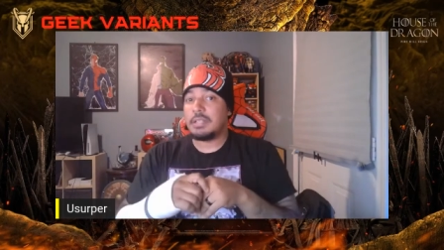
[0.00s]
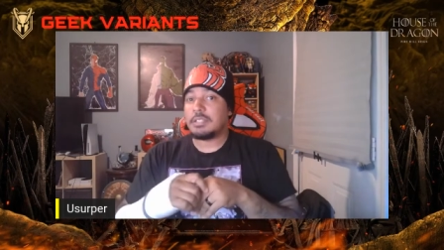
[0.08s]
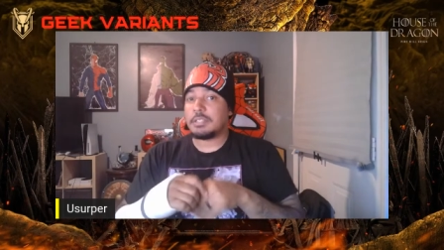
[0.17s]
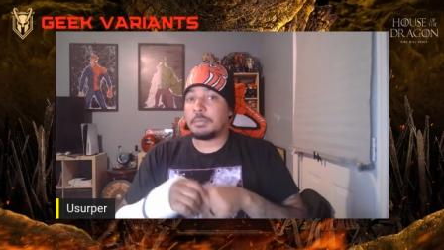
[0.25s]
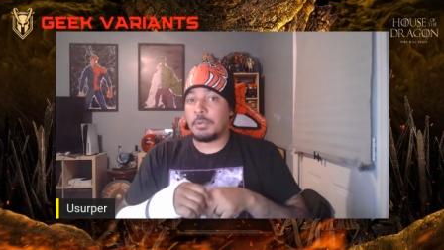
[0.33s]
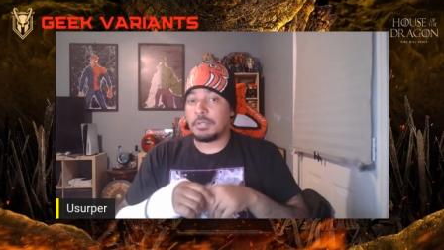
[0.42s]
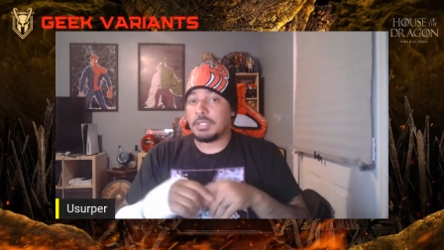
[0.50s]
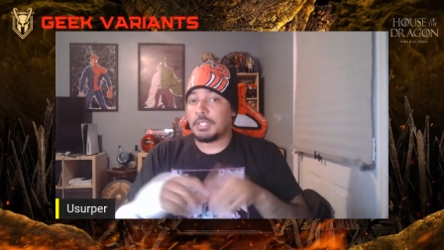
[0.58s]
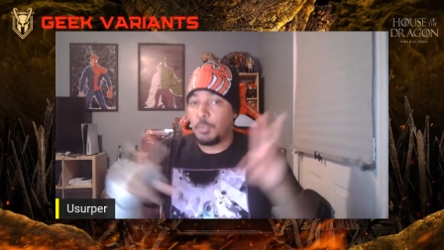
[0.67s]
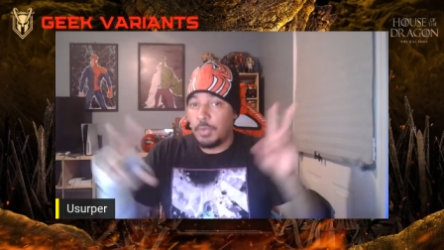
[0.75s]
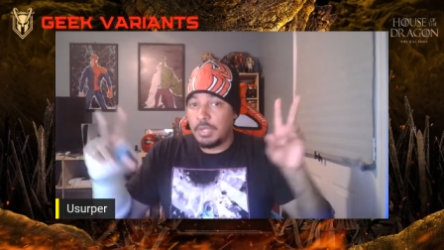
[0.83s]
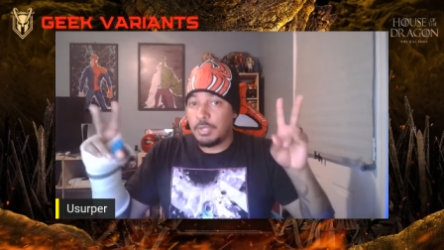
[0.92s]
supposedly
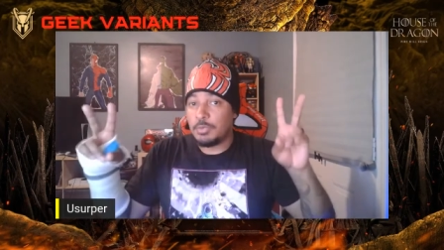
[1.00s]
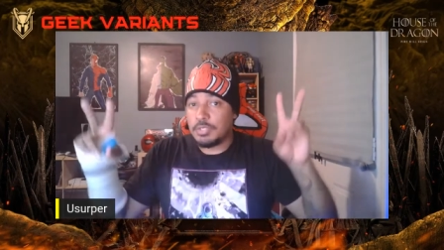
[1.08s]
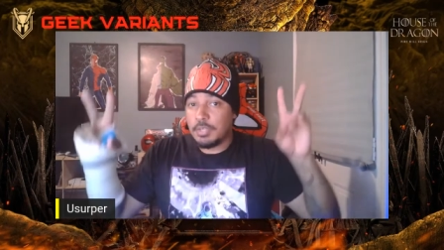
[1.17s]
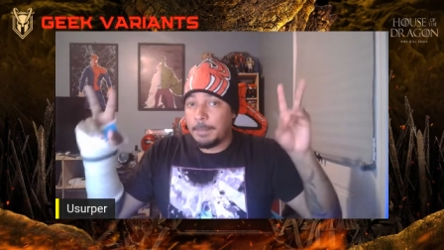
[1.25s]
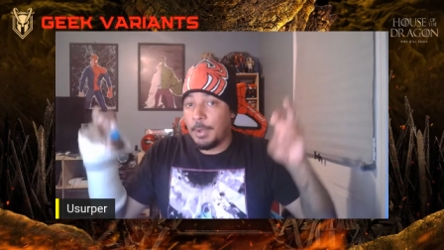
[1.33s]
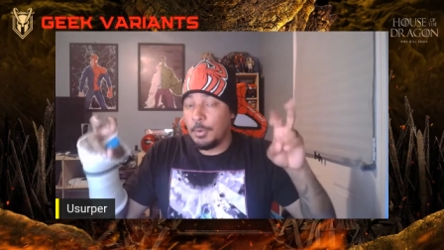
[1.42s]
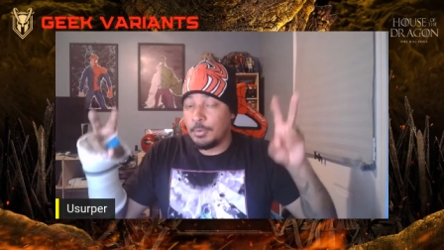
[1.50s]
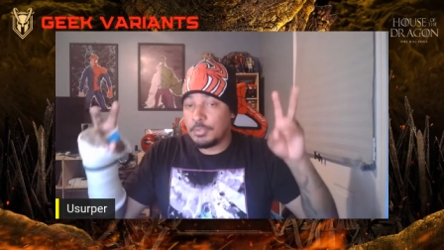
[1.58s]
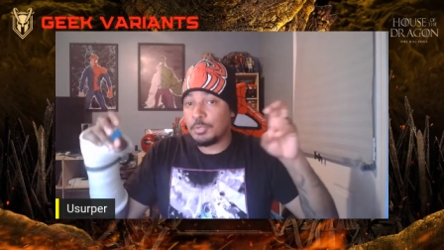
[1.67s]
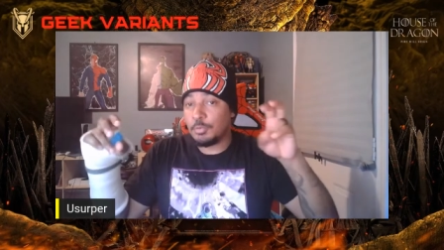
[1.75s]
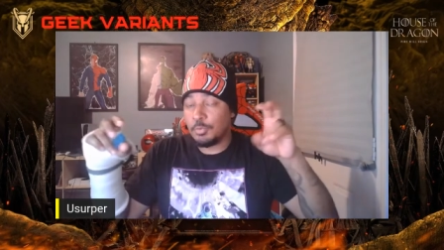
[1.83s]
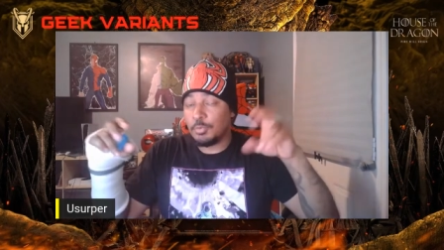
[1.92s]
the one who's supposed
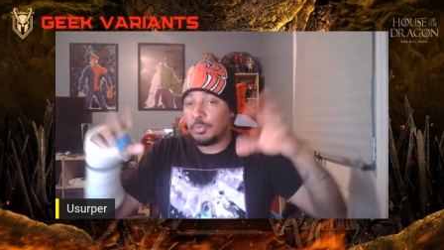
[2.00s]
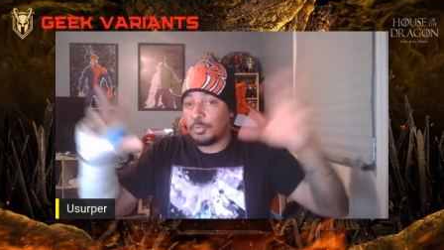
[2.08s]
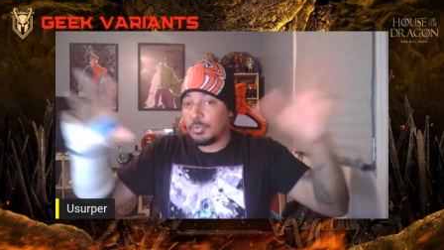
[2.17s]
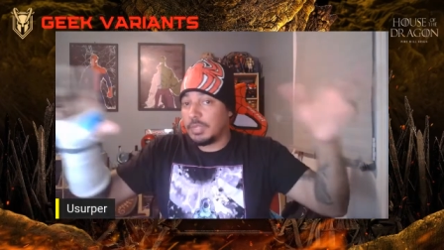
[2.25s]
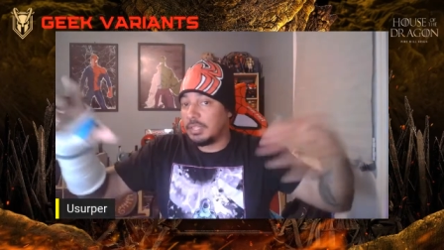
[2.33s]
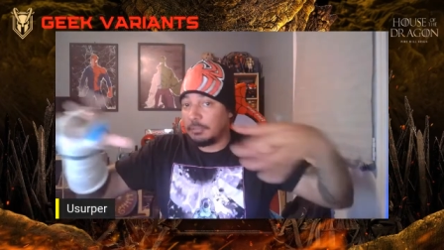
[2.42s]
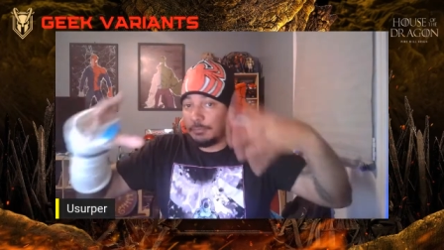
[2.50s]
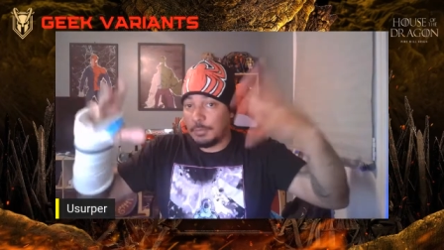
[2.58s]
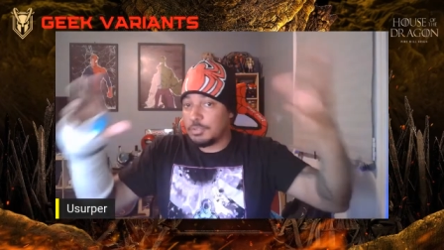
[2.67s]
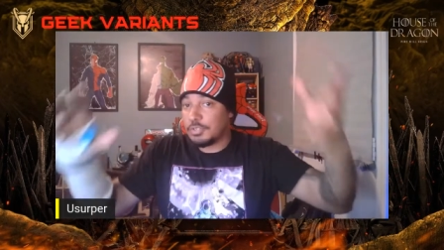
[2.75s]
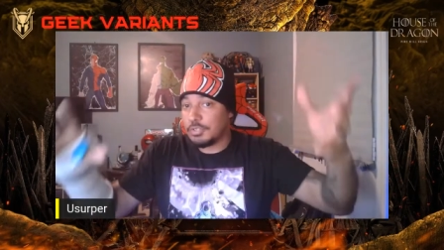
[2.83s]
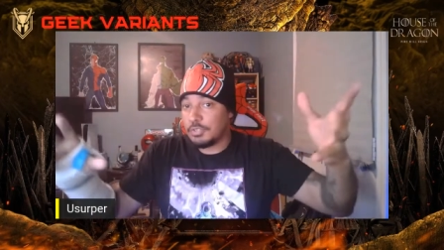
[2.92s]
to rule in the
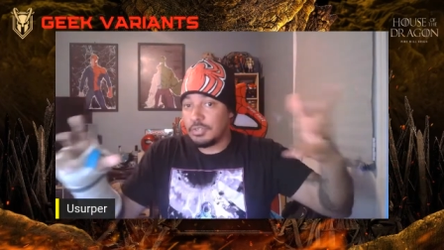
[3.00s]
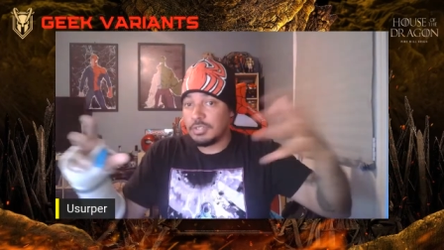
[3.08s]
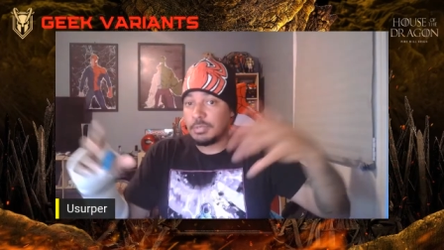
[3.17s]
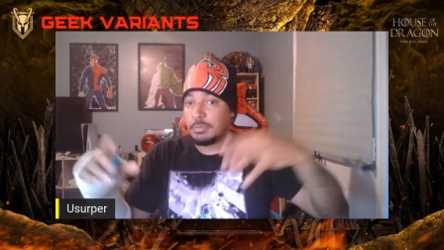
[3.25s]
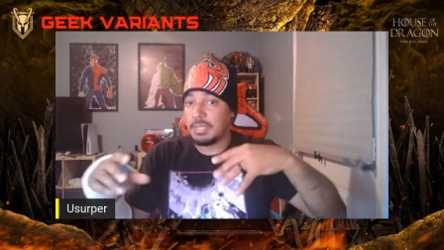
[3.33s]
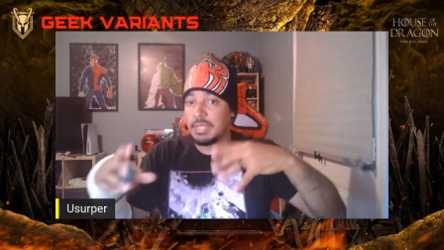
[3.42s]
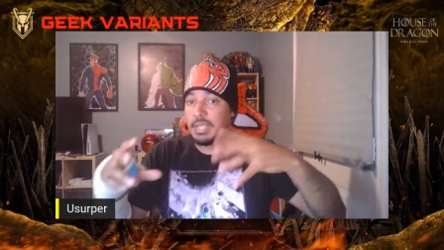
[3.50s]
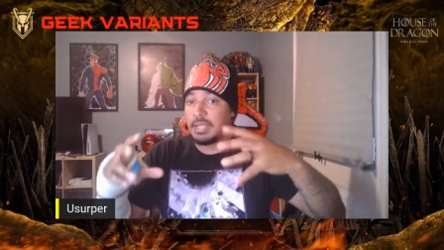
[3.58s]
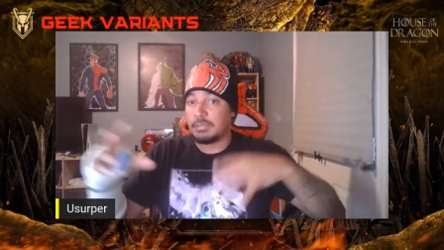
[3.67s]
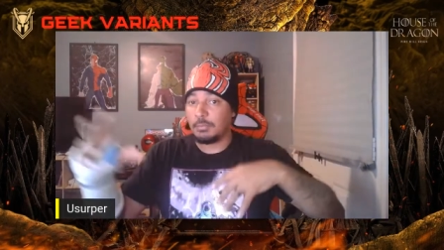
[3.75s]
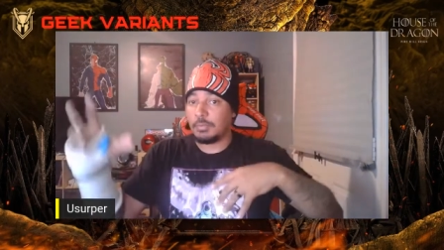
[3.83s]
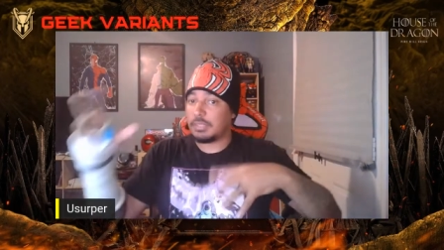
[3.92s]
future or something like
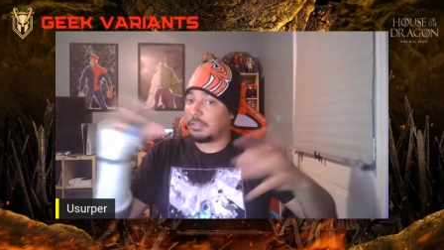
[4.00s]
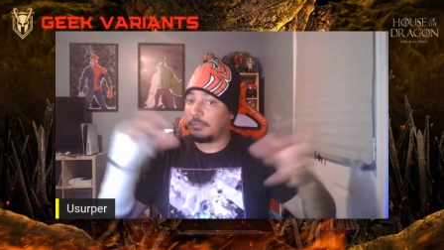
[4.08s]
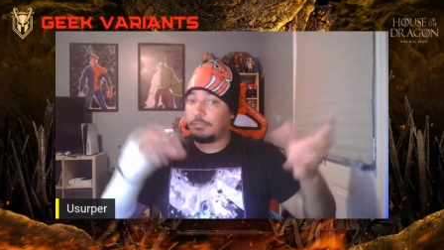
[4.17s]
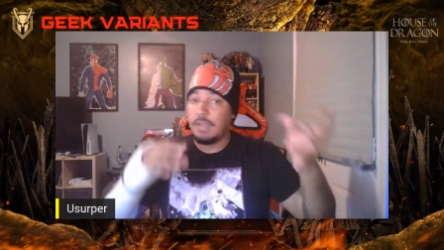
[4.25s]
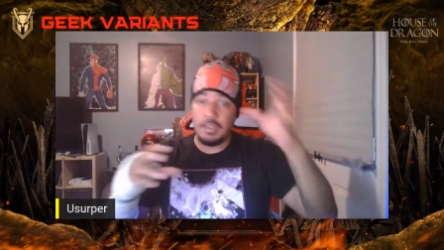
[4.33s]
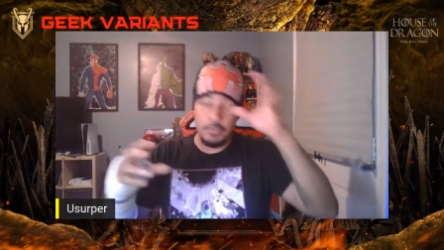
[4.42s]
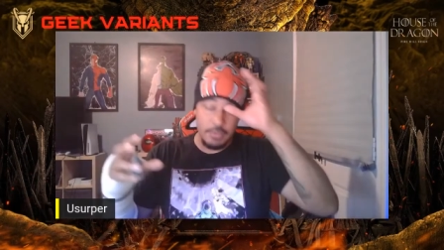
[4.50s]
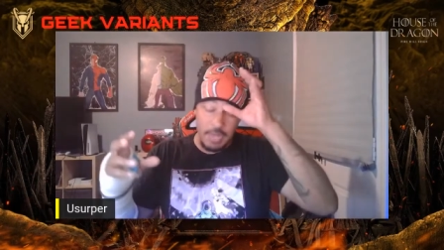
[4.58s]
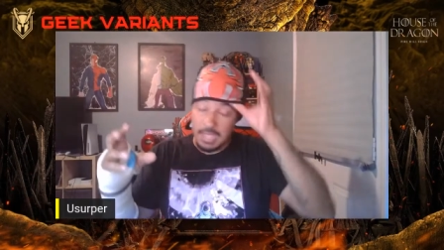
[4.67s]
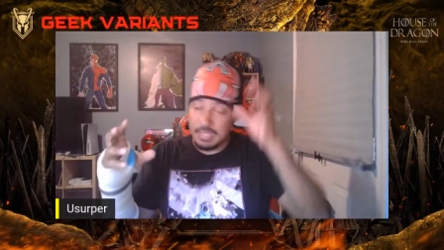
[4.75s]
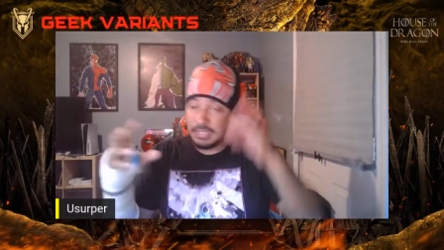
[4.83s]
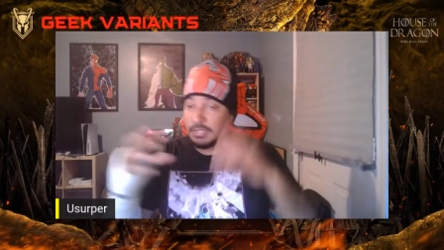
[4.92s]
that with the fire and
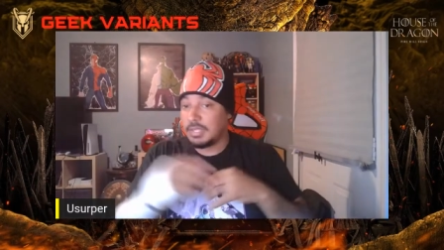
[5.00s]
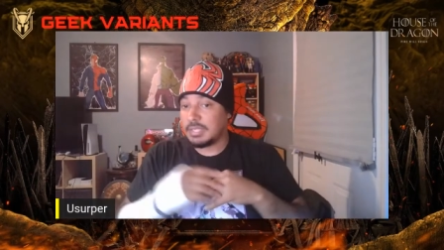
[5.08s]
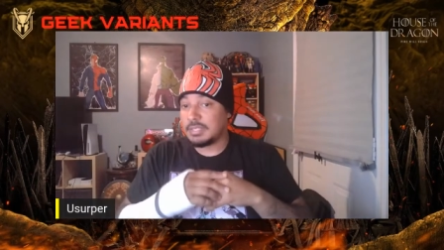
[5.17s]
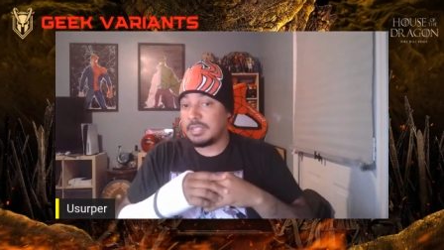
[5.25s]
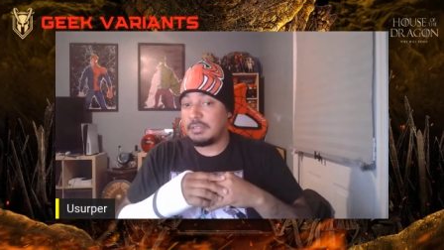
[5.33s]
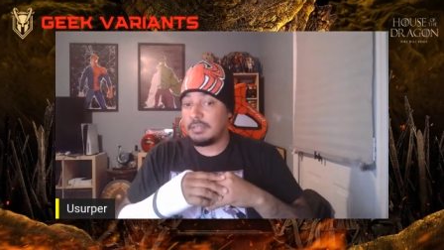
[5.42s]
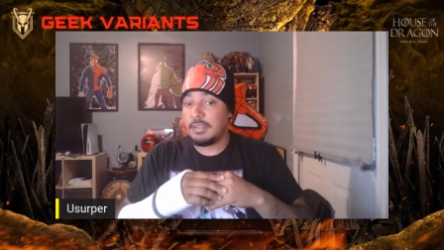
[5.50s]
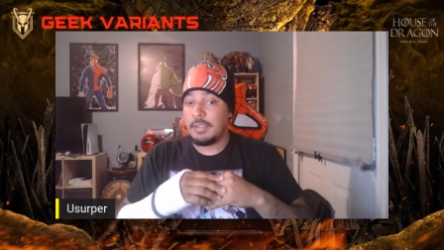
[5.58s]
ice and all that stuff.